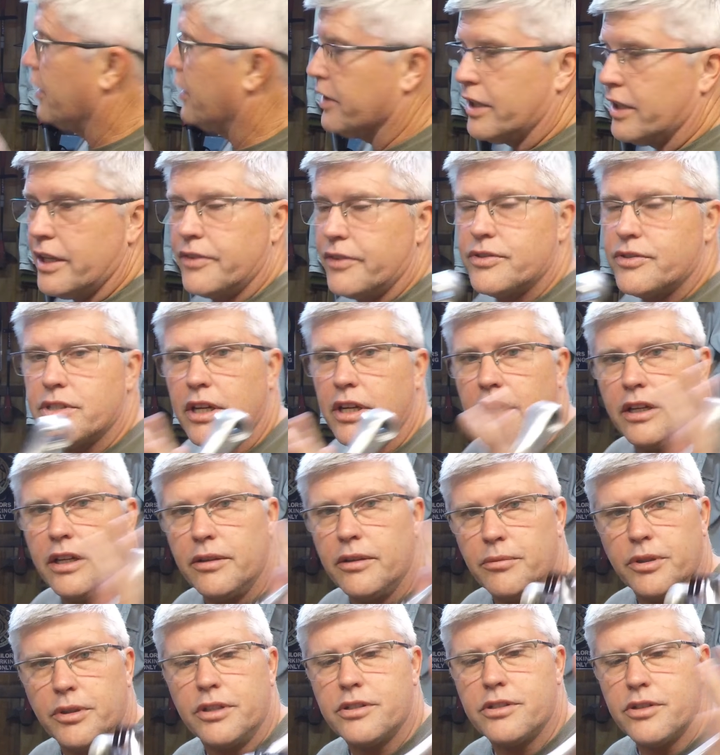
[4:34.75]
the left side, I'm
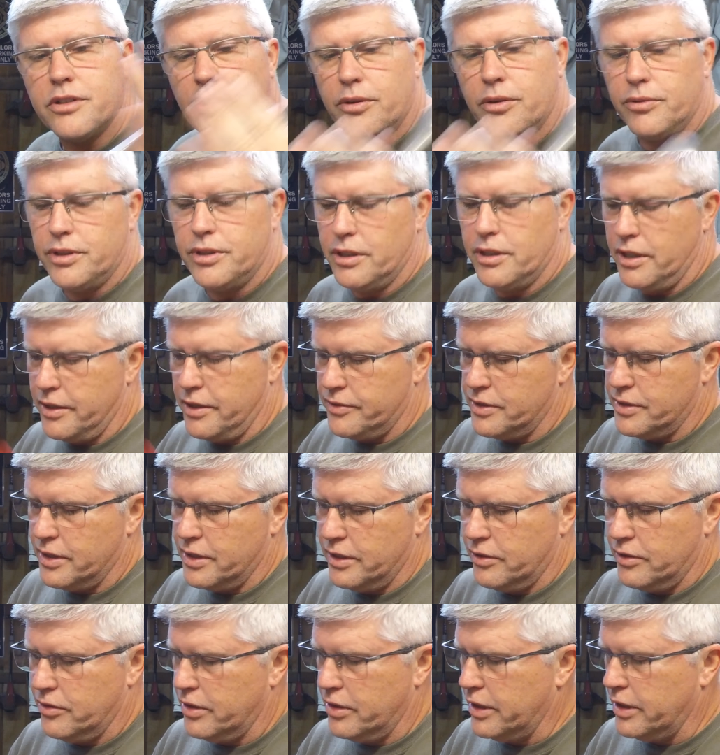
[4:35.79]
going to start with the left
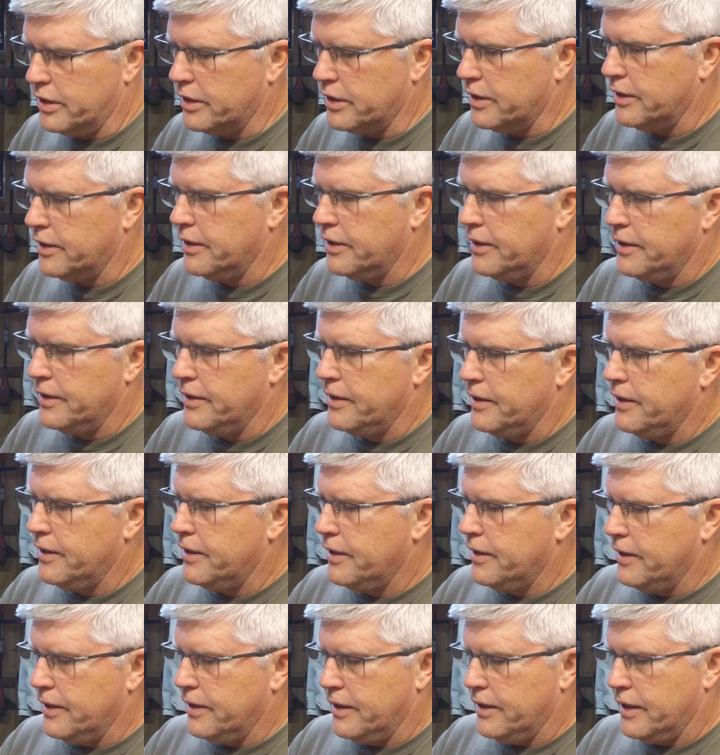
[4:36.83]
side crank.
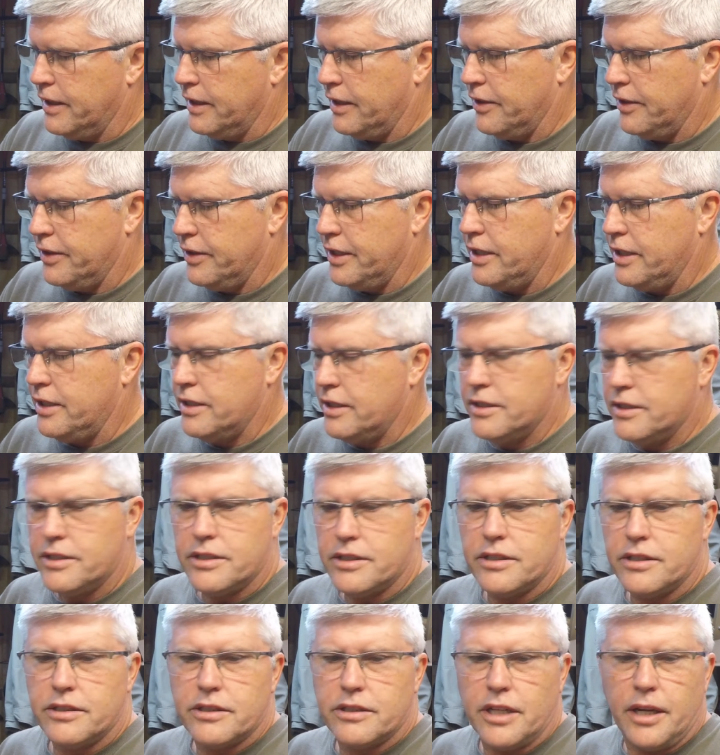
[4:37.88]

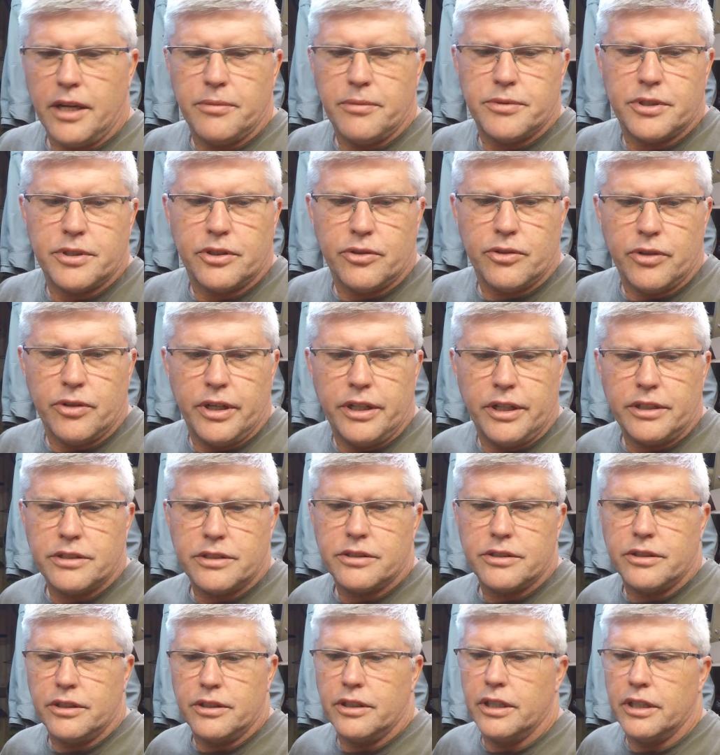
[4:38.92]
These types of cranks
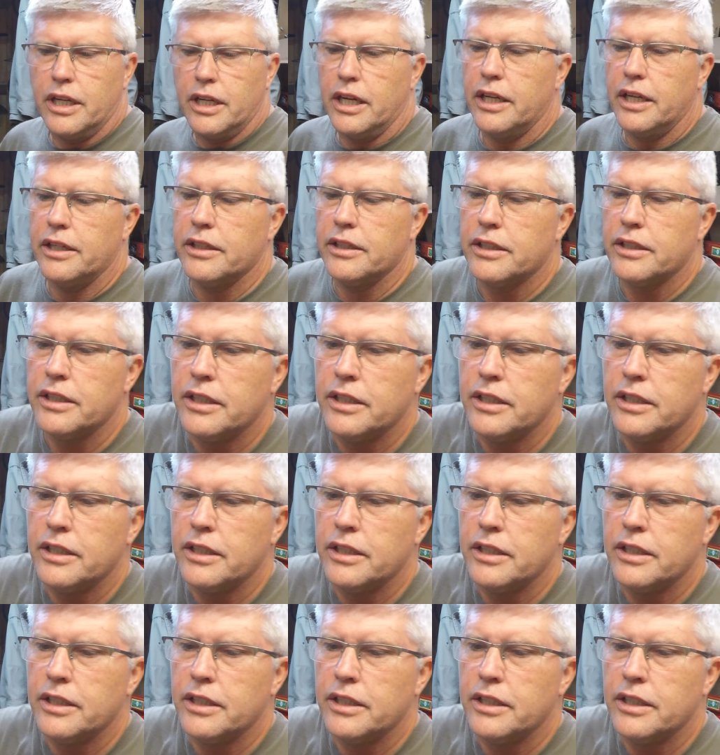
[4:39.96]
are,